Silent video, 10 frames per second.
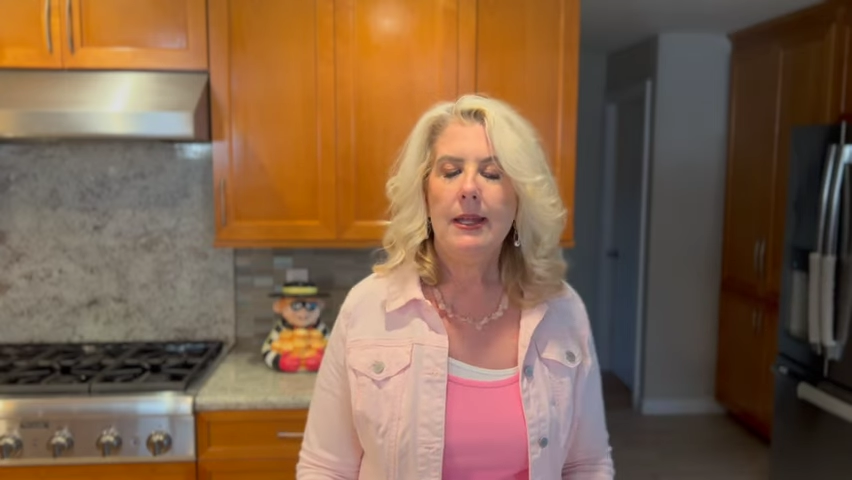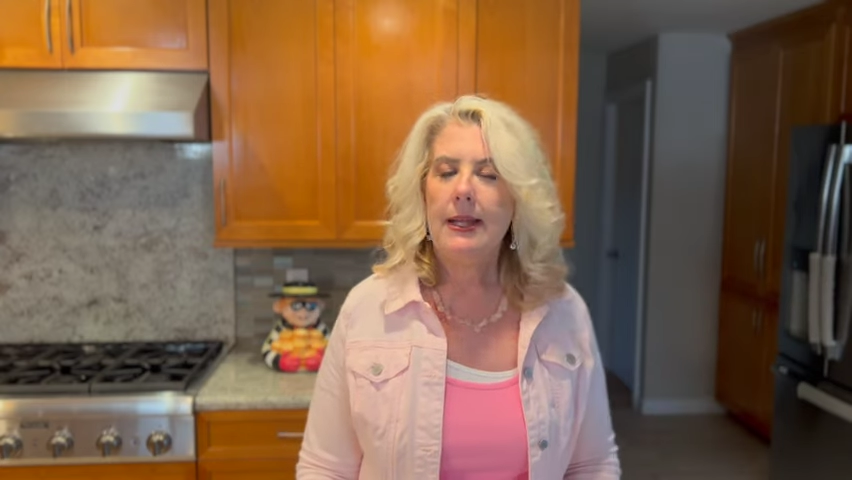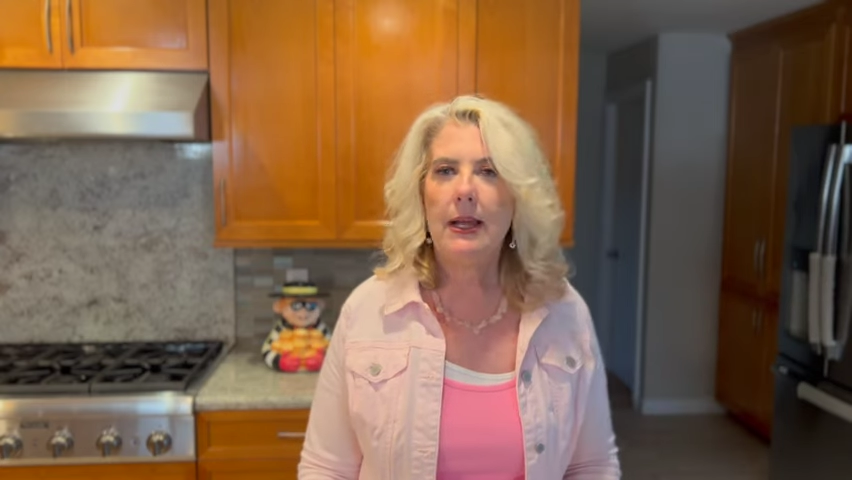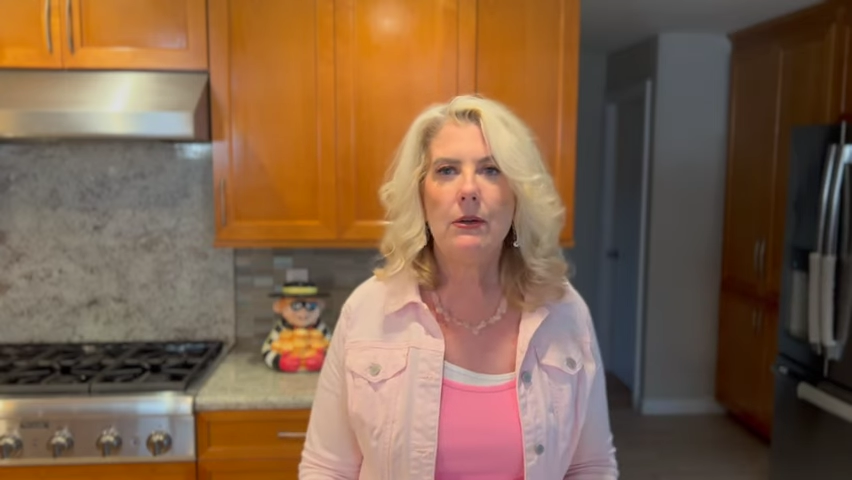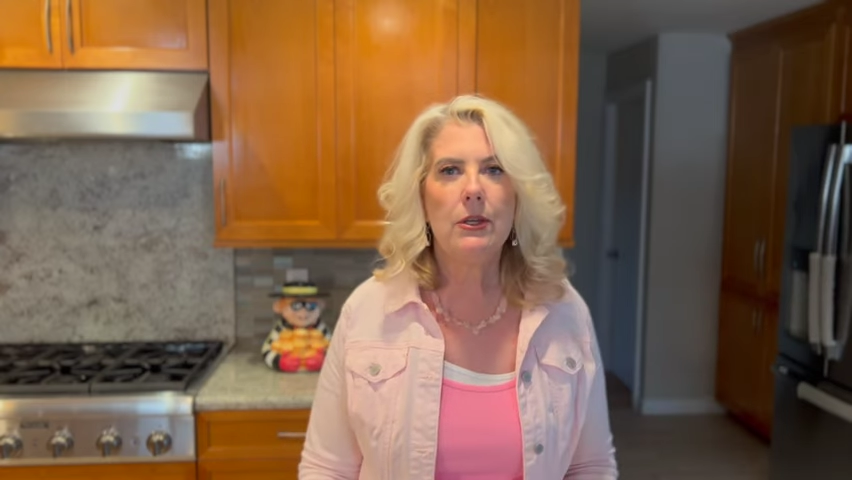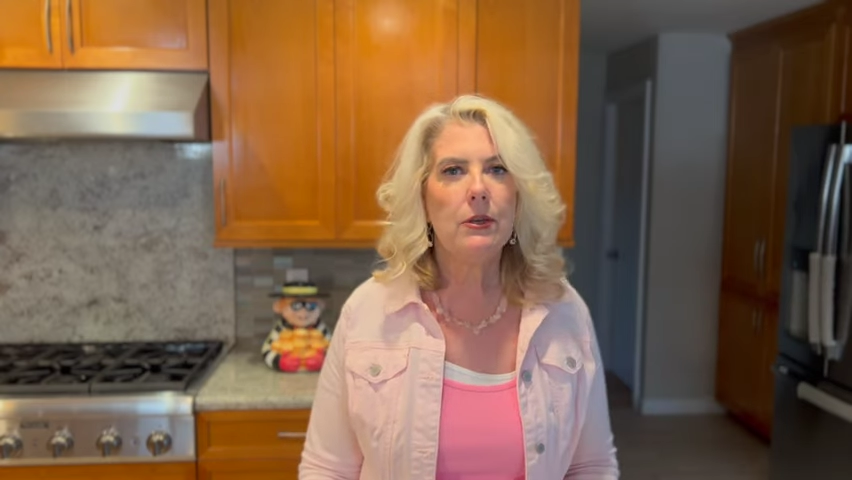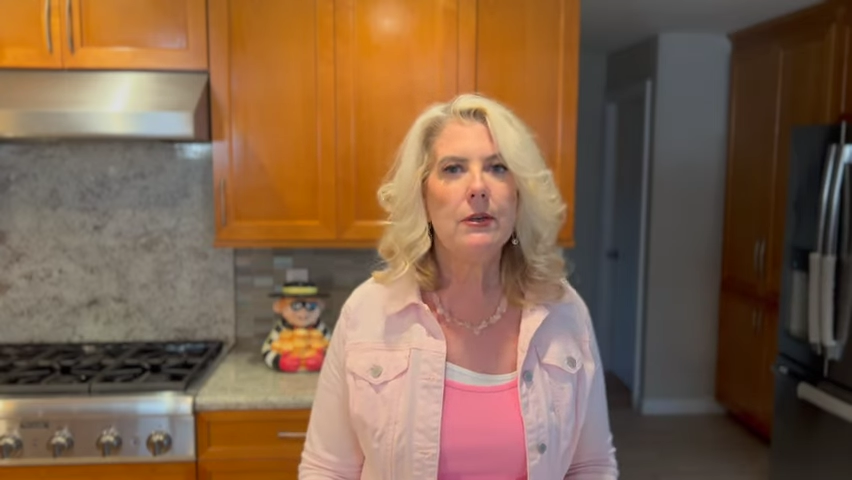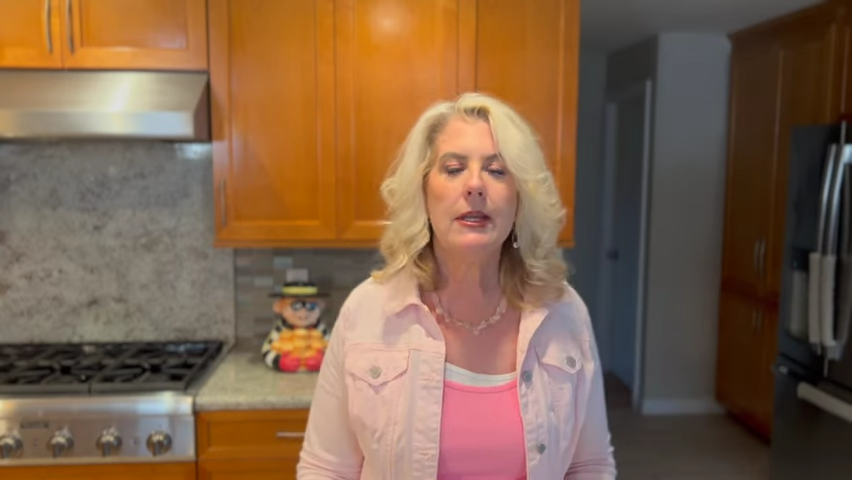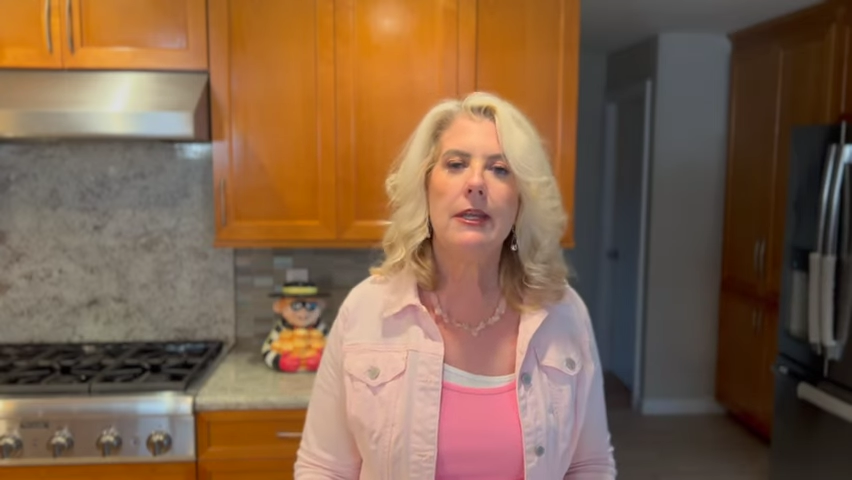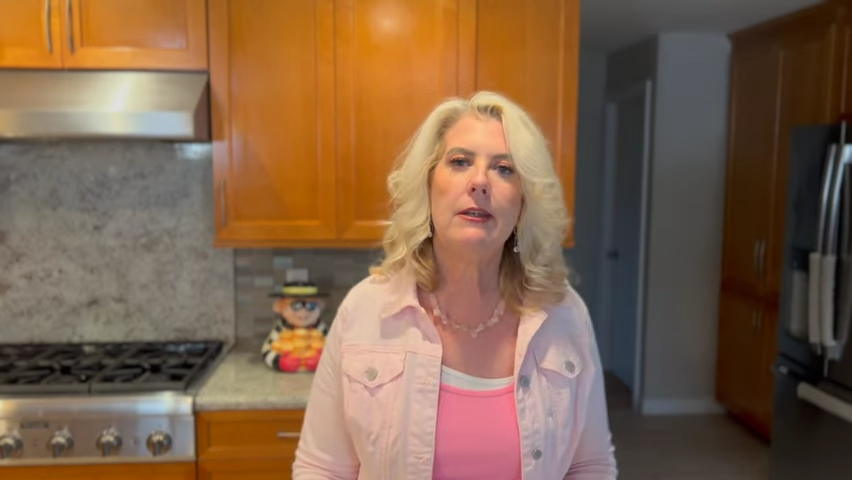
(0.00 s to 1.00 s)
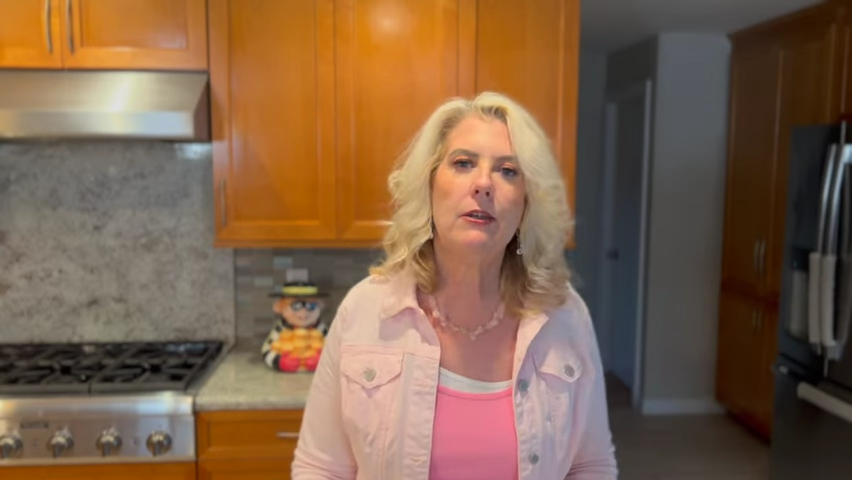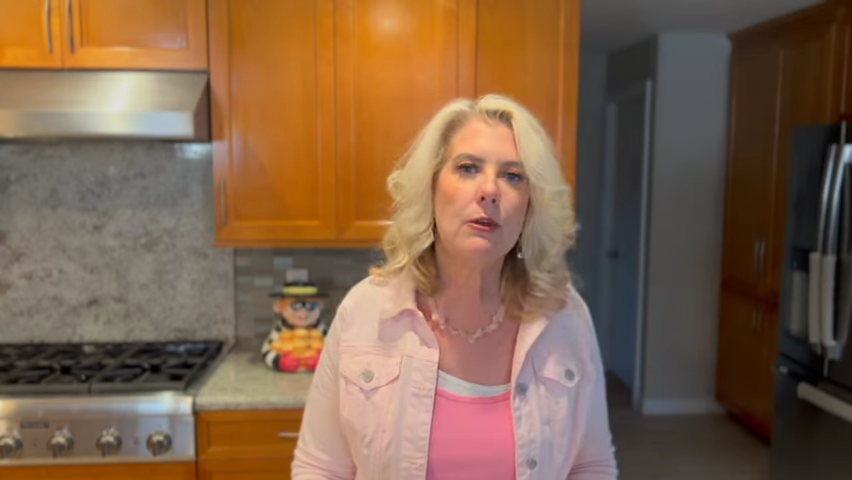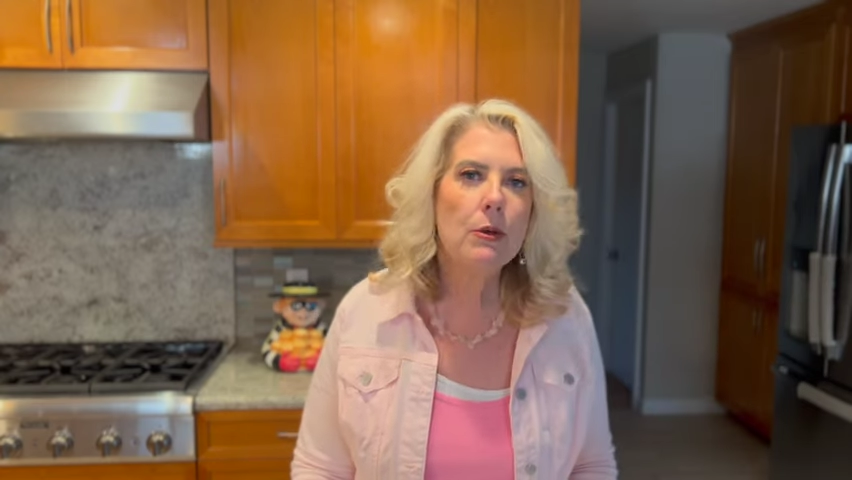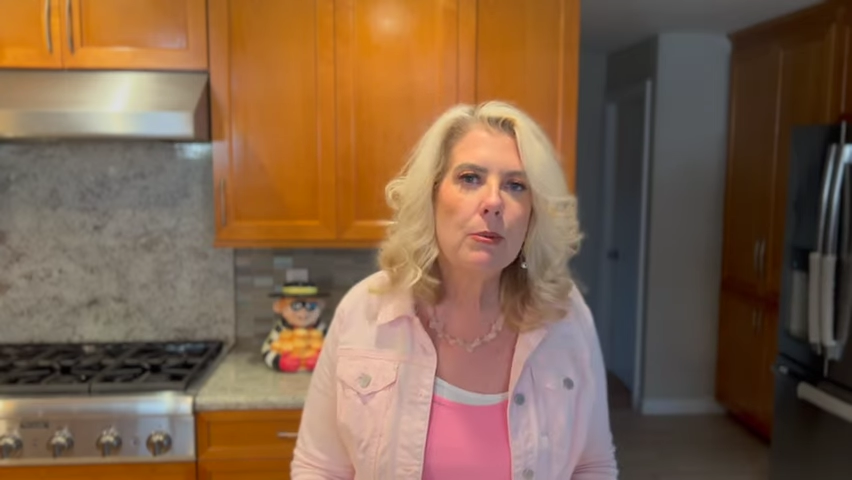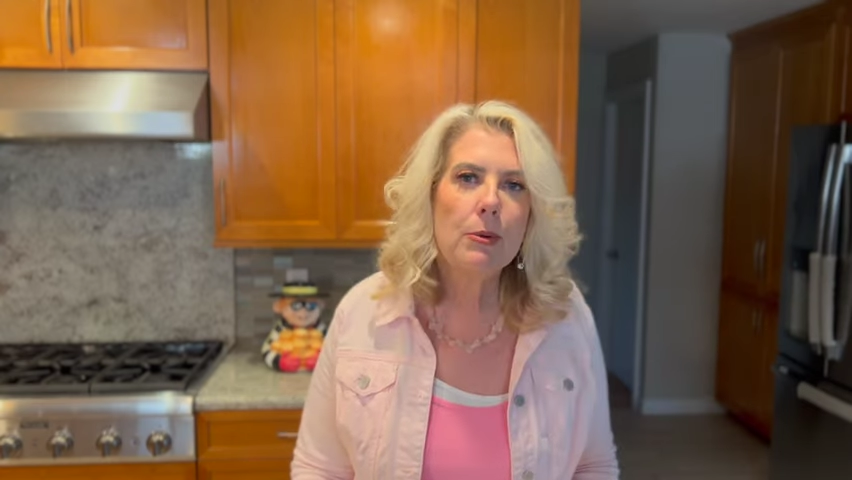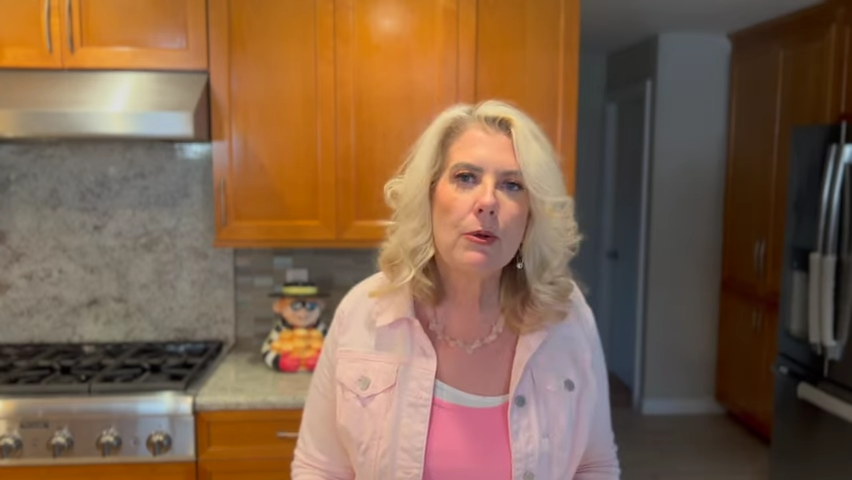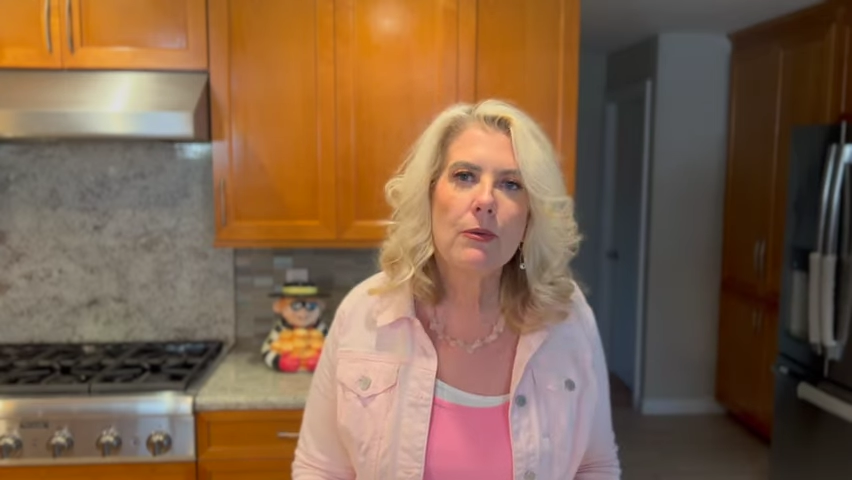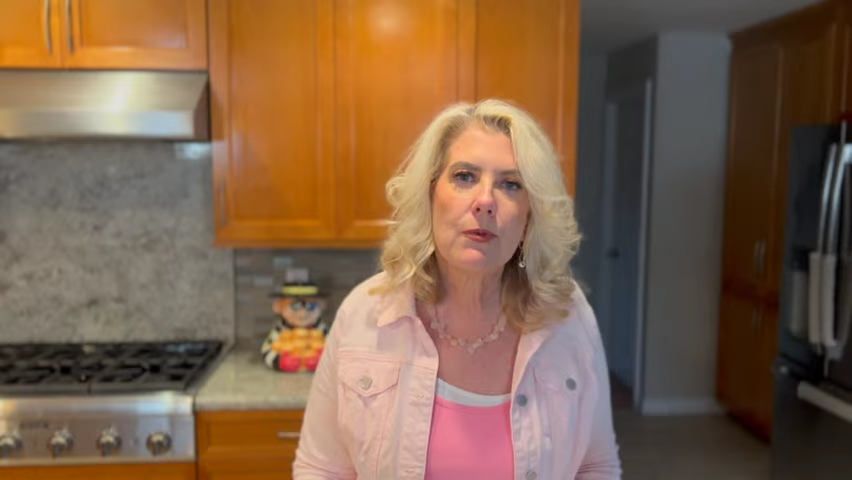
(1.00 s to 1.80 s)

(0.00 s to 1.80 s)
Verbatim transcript: Now, you can get an Uber